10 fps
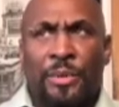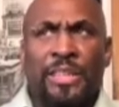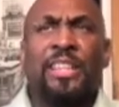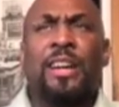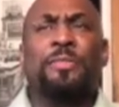
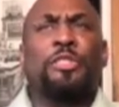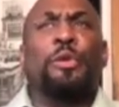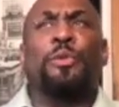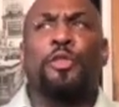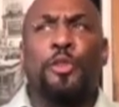he comes into
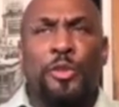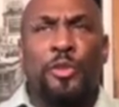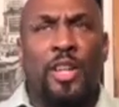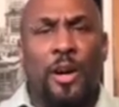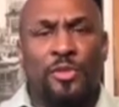a room, you
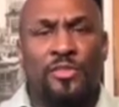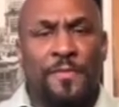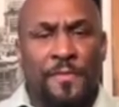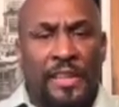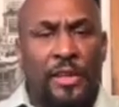can almost
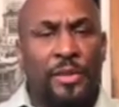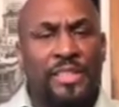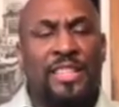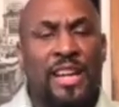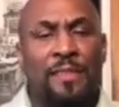feel
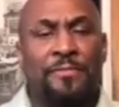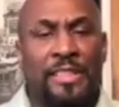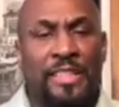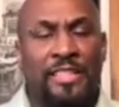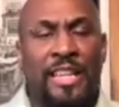his
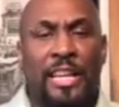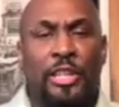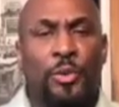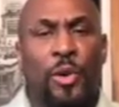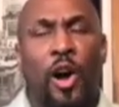confidence, and
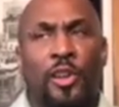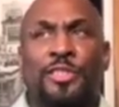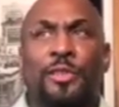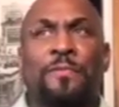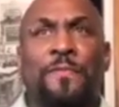you
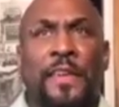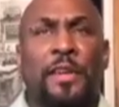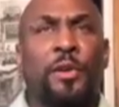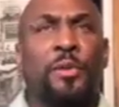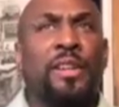also
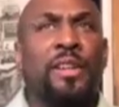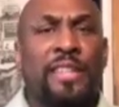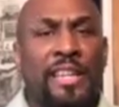feel that he's